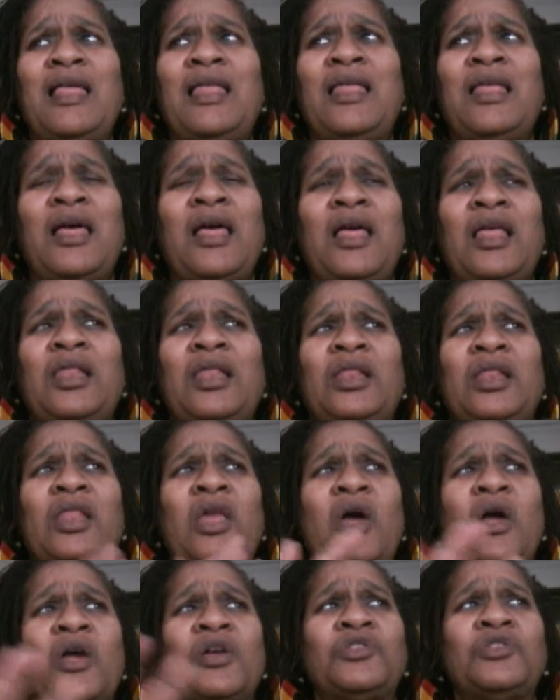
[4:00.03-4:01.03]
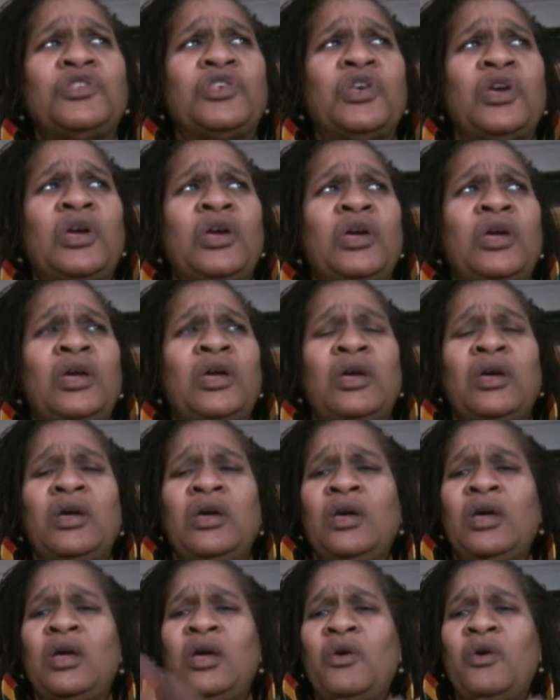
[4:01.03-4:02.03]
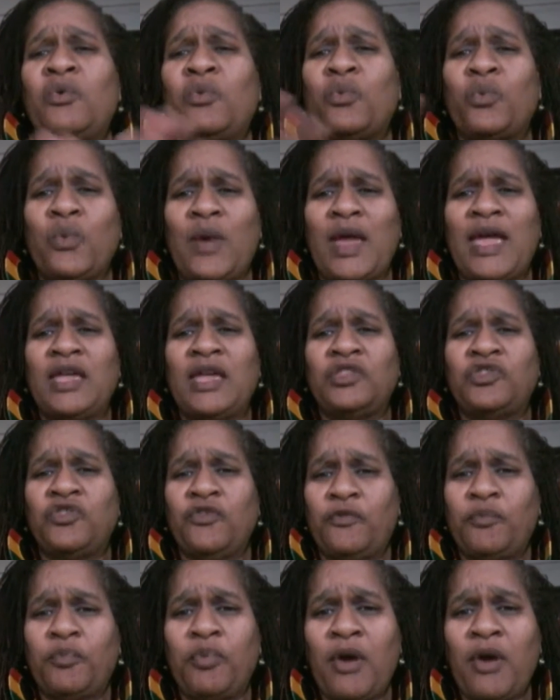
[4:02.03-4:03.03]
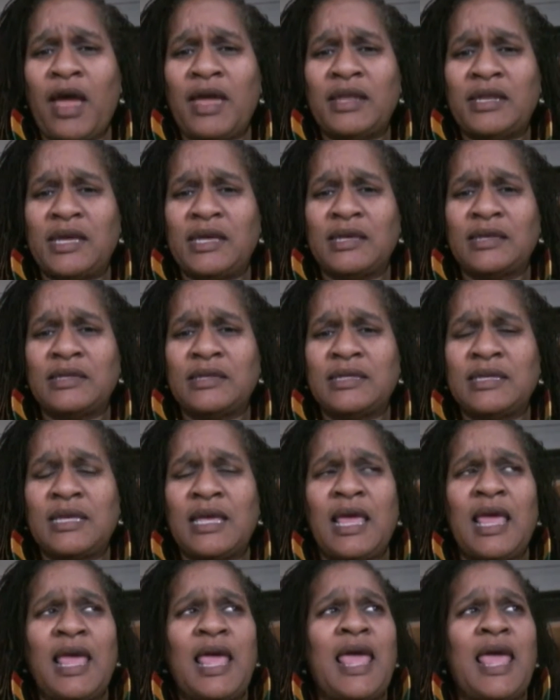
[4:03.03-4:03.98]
a large range of products.